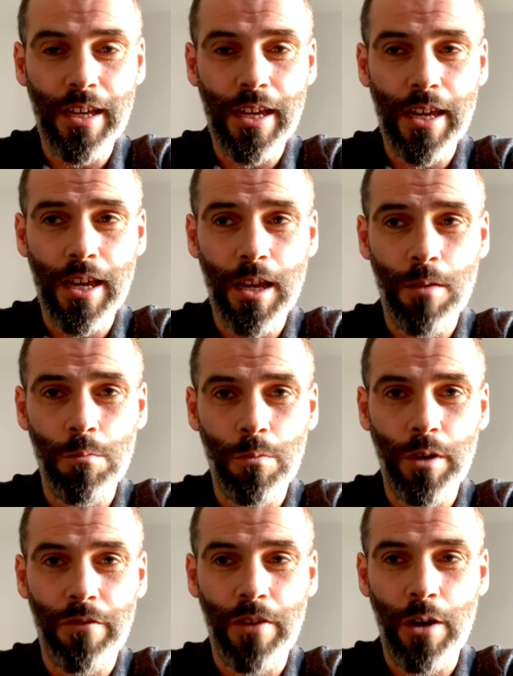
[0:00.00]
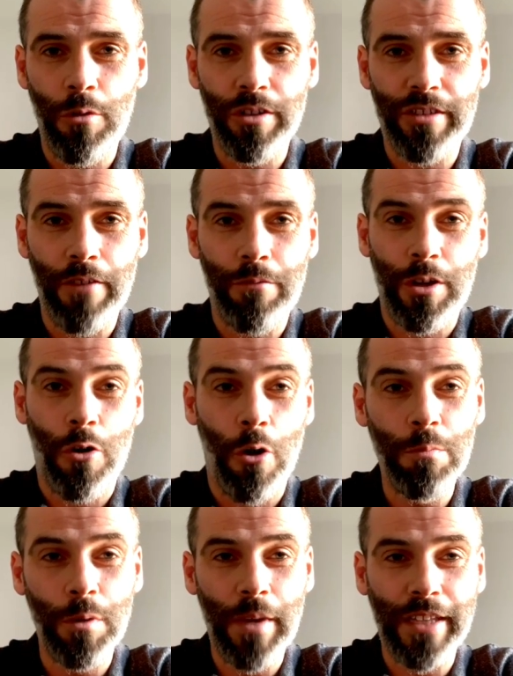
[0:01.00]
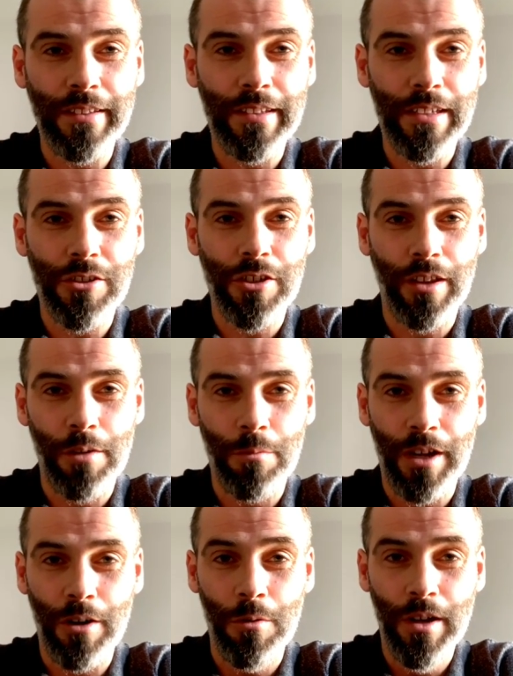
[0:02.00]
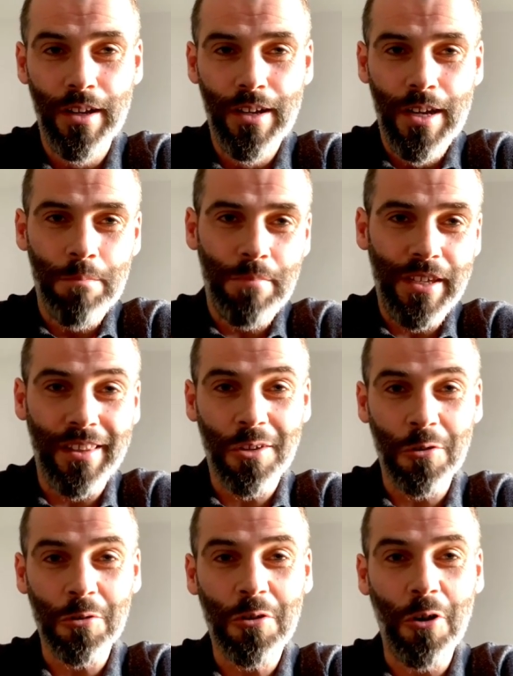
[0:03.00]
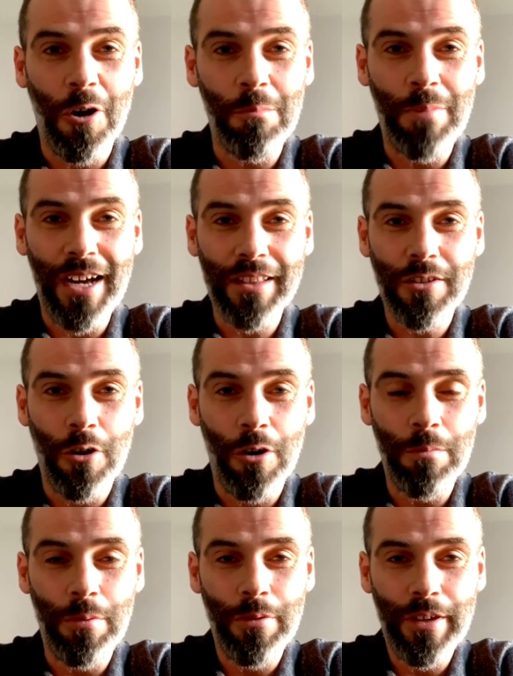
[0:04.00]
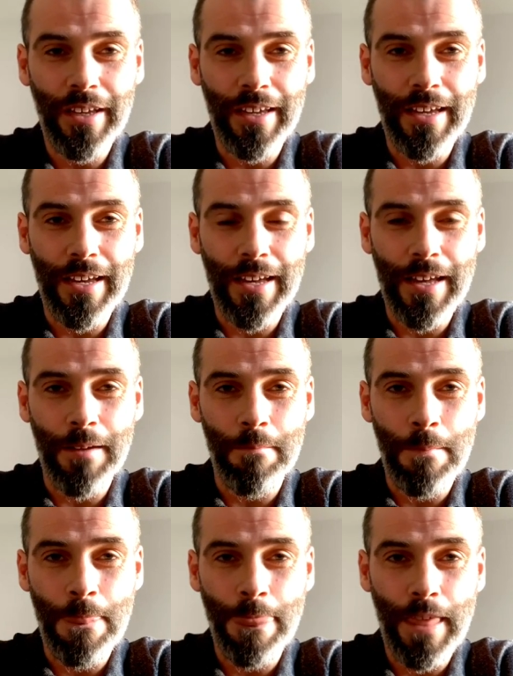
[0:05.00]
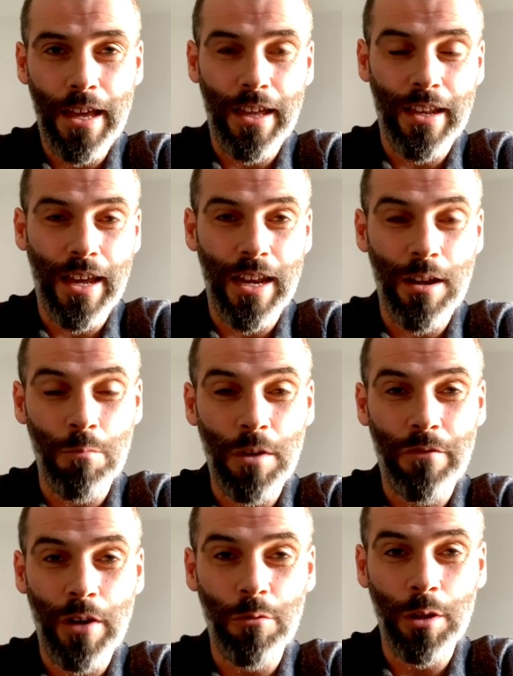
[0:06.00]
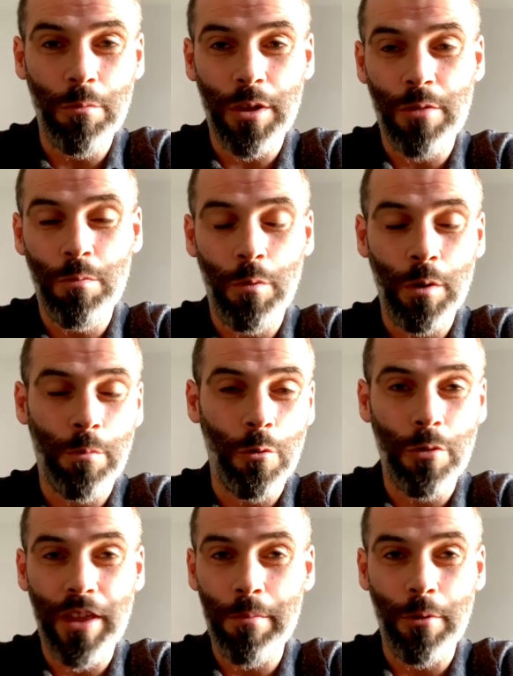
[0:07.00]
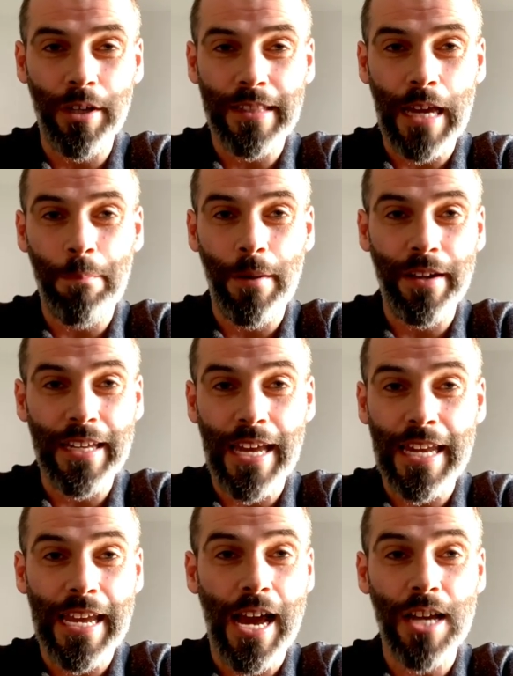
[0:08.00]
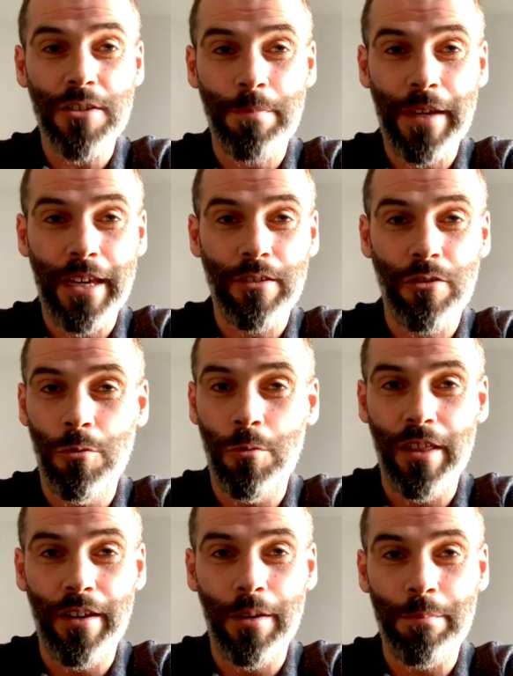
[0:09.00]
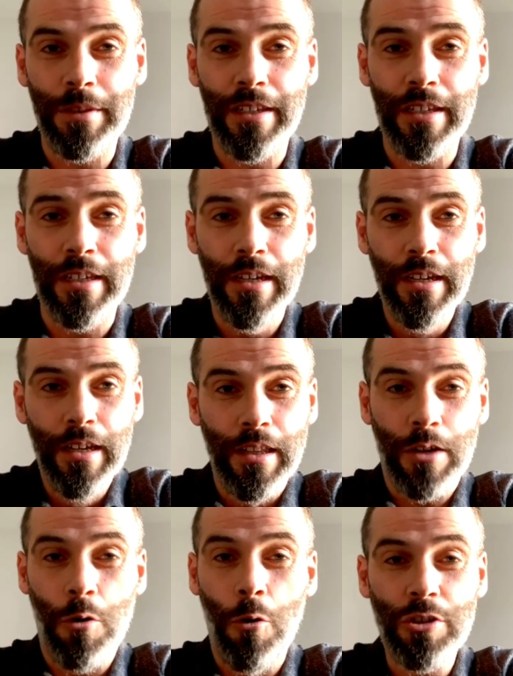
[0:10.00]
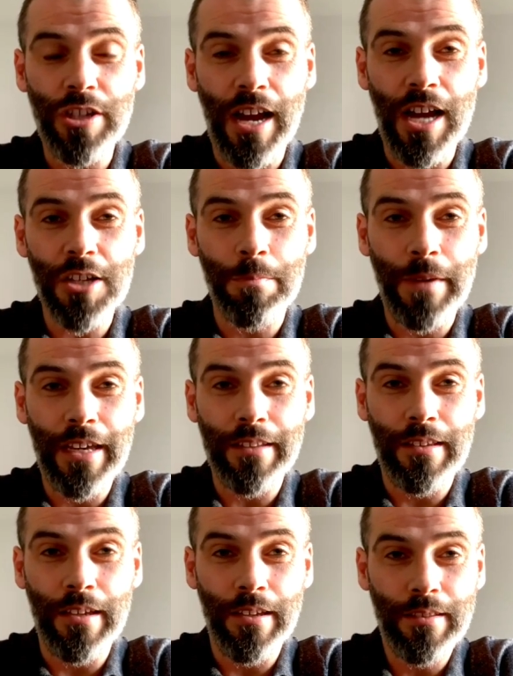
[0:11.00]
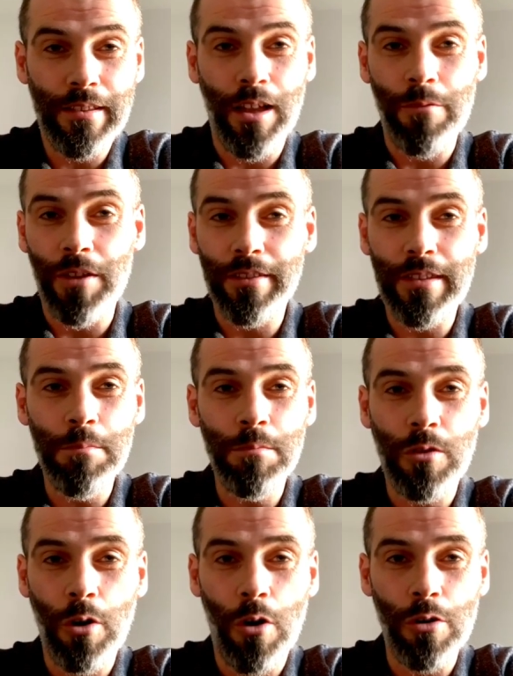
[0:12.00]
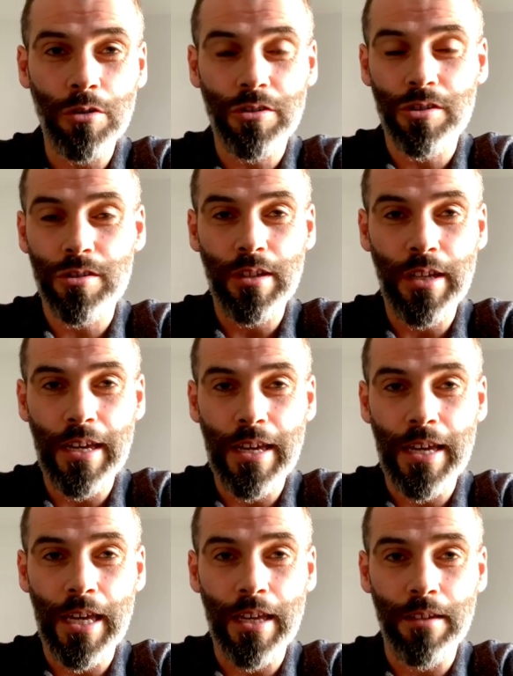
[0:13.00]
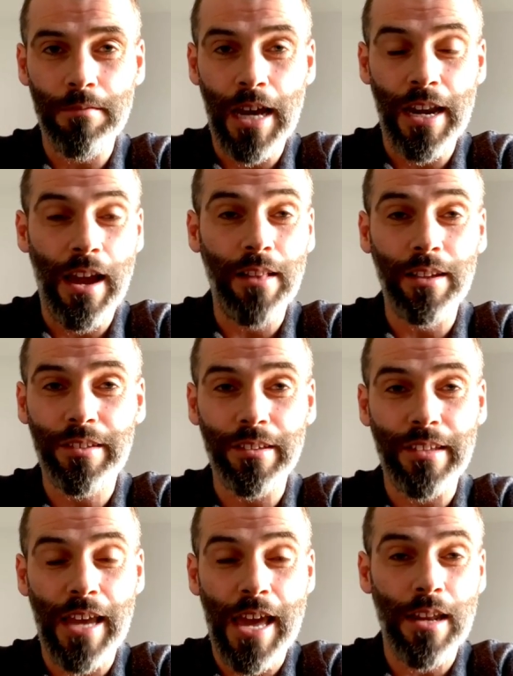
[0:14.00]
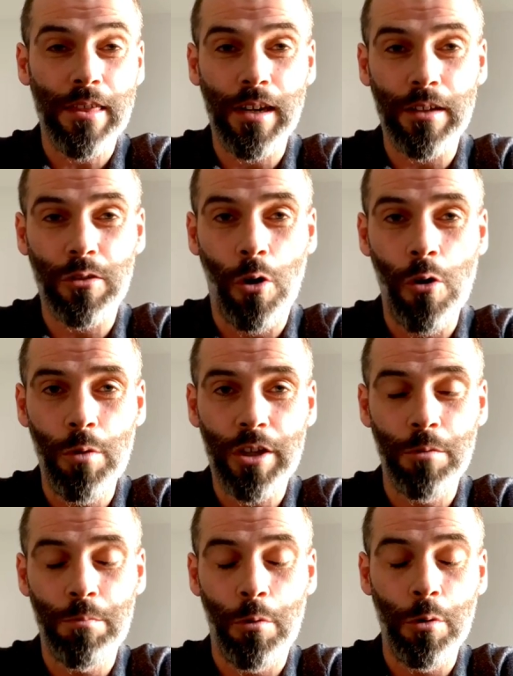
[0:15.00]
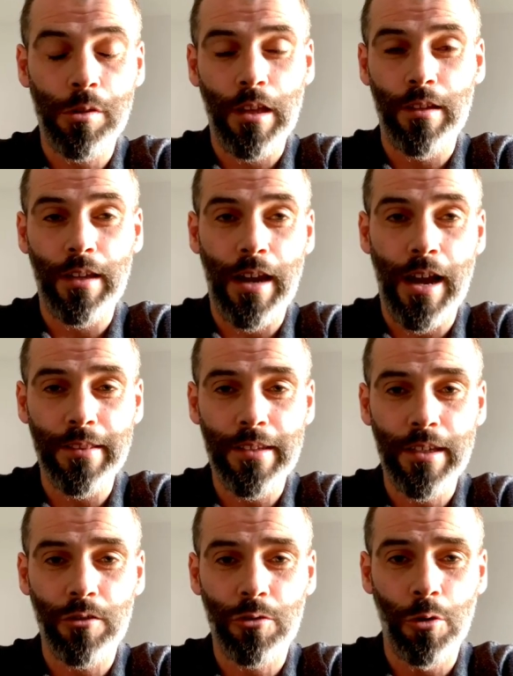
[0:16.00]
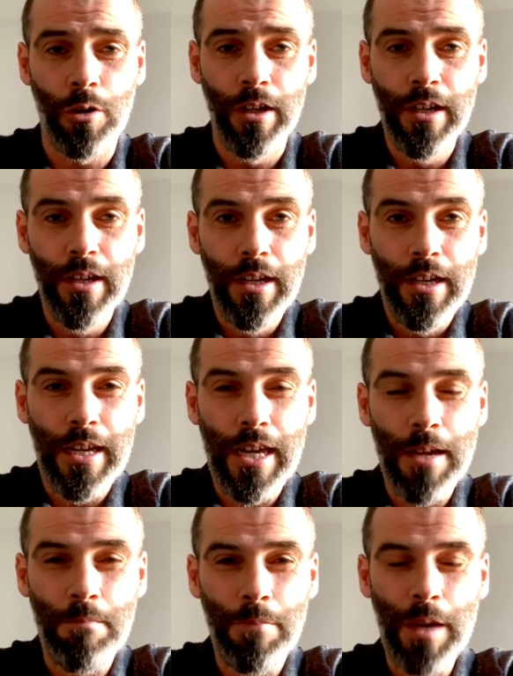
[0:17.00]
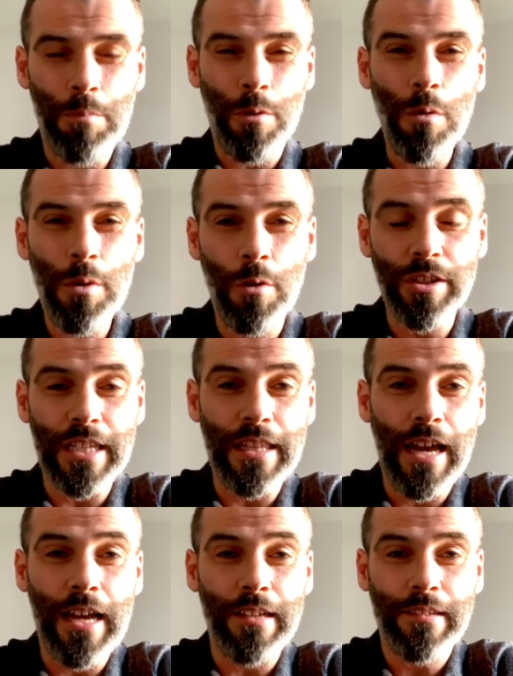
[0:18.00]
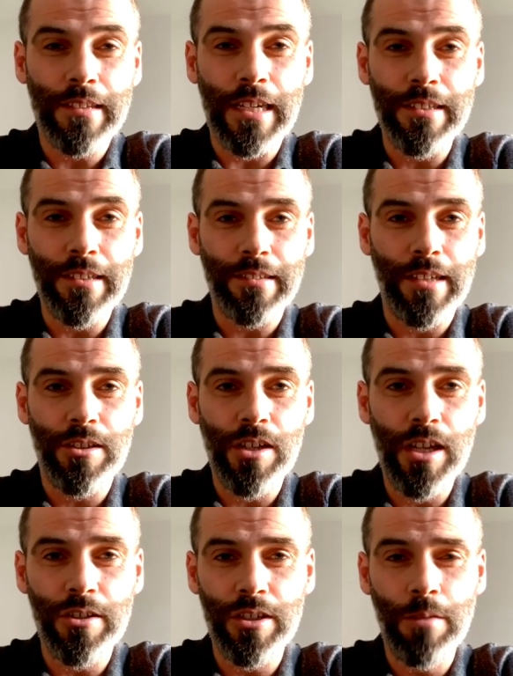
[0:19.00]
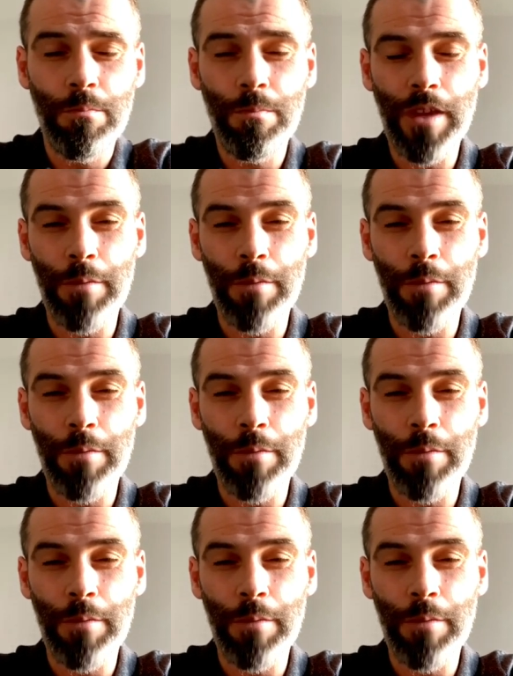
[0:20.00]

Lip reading: We felt as if we complemented each other well, be it the good cop, bad cop, and we felt that we were both able to dip into any aspect. You know, whether it be the coaching aspect, delivering team talks, analysis, anything at all, we could both turn our hand to it. So it probably wasn't that strange a situation.